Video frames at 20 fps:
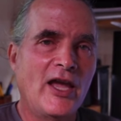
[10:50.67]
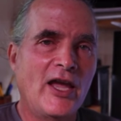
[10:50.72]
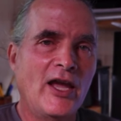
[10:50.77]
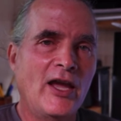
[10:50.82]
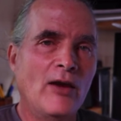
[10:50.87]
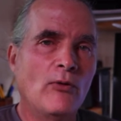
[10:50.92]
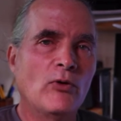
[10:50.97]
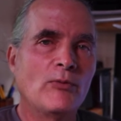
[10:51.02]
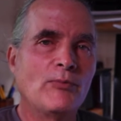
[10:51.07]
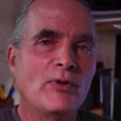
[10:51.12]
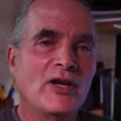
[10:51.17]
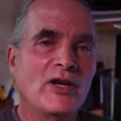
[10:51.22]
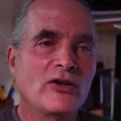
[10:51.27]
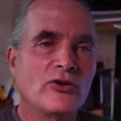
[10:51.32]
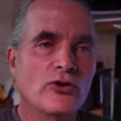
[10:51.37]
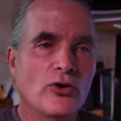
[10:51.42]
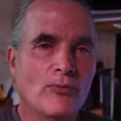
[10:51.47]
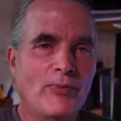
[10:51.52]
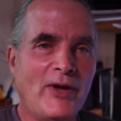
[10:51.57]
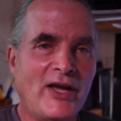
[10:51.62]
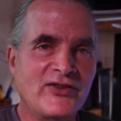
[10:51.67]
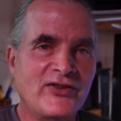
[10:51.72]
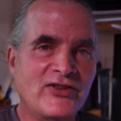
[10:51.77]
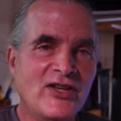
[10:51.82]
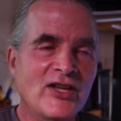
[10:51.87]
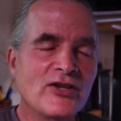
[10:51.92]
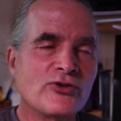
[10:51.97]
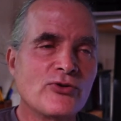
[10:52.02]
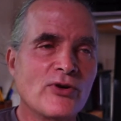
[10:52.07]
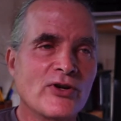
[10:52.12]
it would be in your best
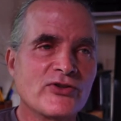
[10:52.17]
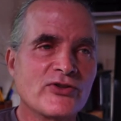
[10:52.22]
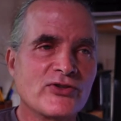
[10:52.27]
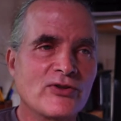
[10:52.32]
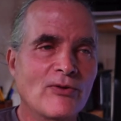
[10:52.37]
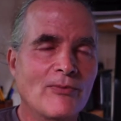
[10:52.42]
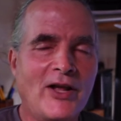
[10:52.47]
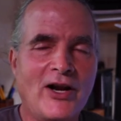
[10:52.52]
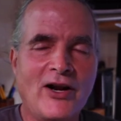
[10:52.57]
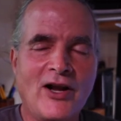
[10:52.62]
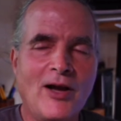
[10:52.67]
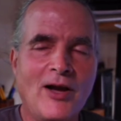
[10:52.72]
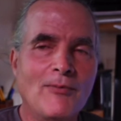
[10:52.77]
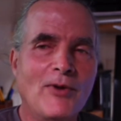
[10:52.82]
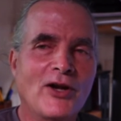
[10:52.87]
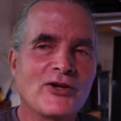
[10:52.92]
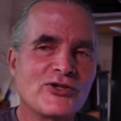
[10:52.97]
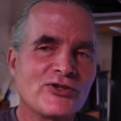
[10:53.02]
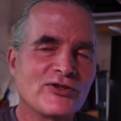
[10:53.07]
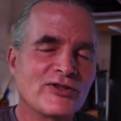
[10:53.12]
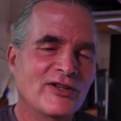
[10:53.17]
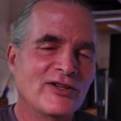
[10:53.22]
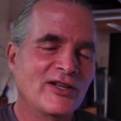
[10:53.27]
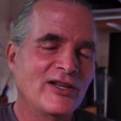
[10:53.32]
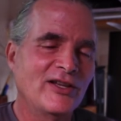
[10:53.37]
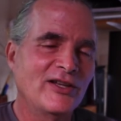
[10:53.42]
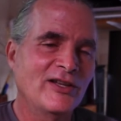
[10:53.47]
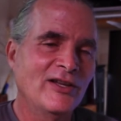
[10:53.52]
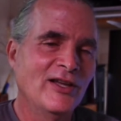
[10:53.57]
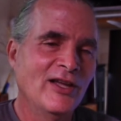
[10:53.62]
interest, no matter how much
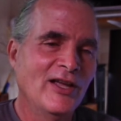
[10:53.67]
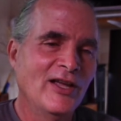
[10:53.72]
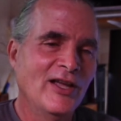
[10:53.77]
the